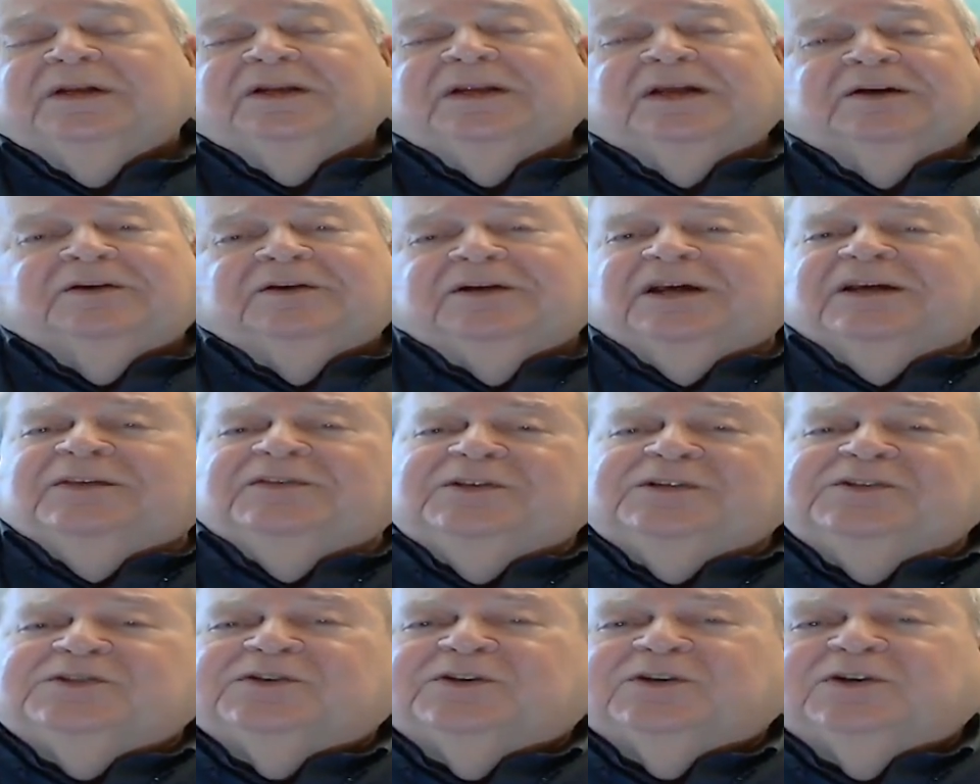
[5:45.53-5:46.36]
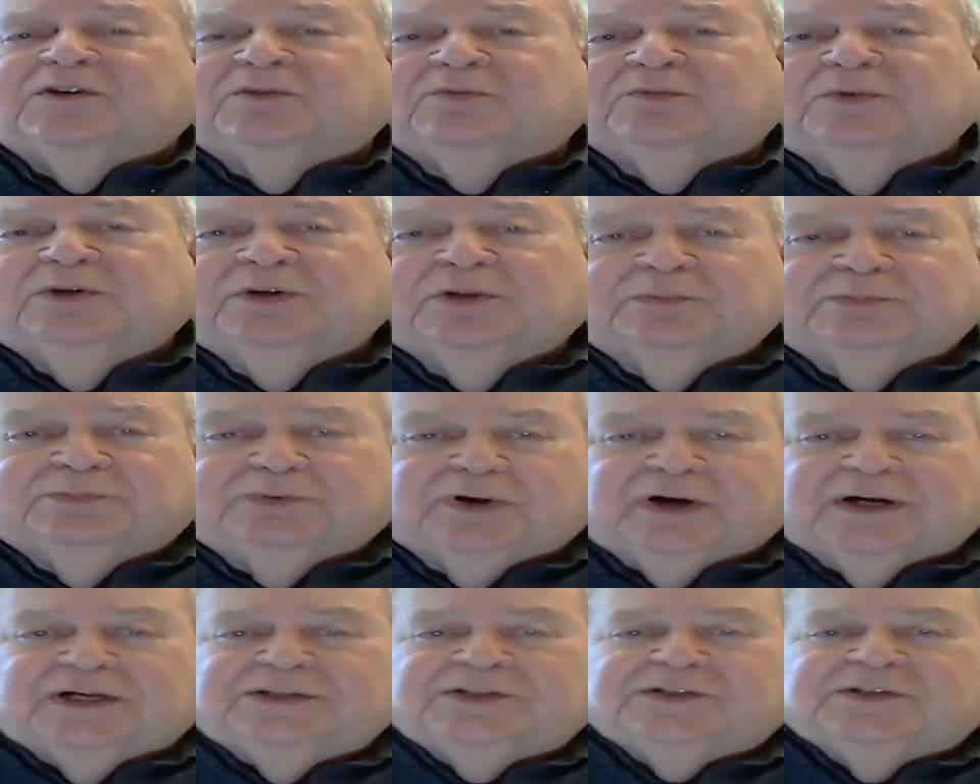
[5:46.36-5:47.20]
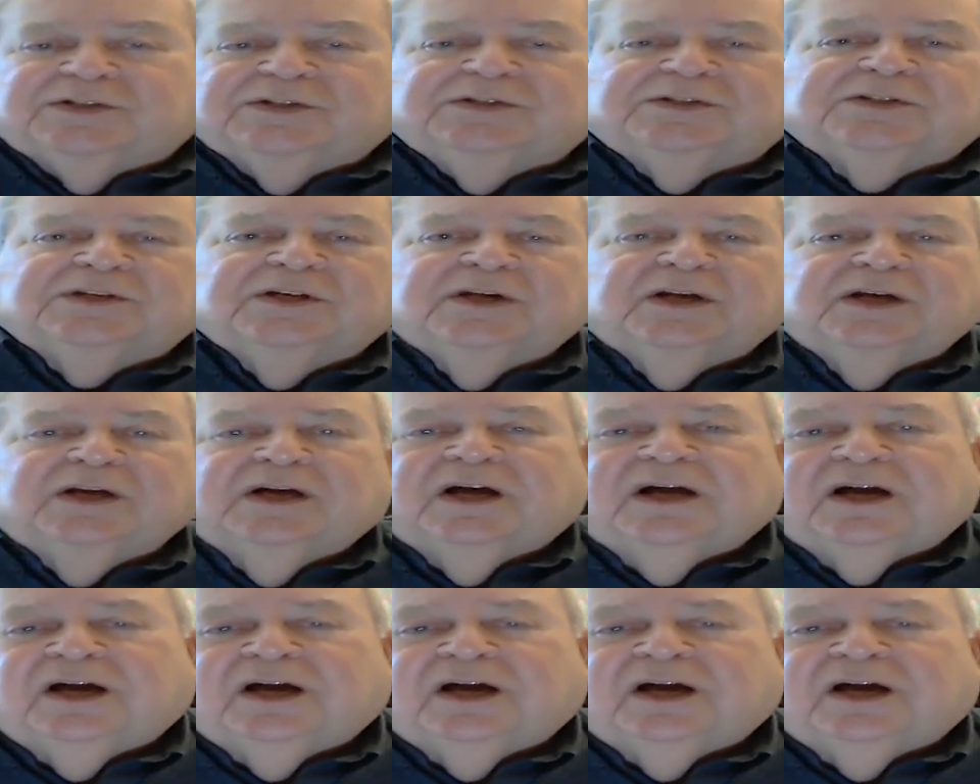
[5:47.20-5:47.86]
Now again, these aren't real prices.